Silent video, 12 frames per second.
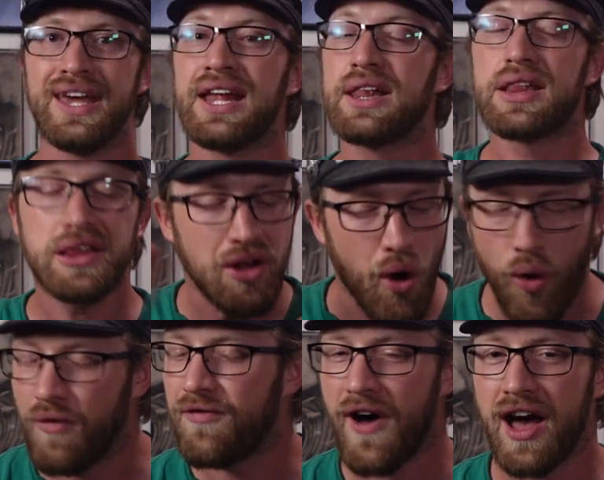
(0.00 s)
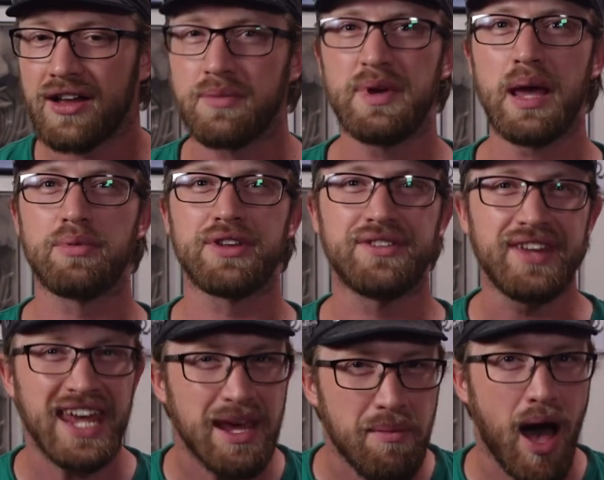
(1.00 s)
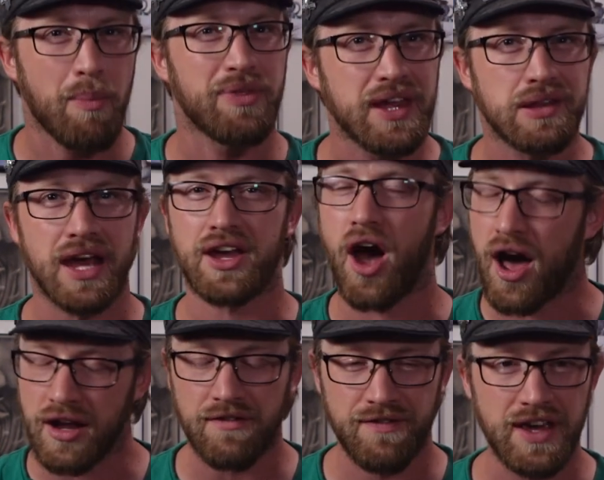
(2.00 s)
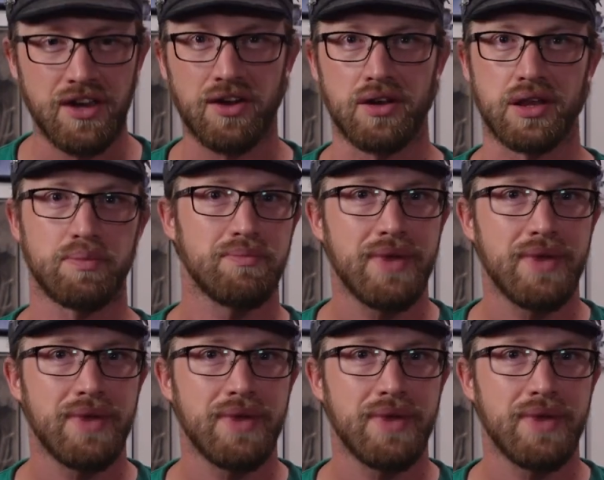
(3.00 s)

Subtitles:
It's so fun to be able to team up these iconic figures,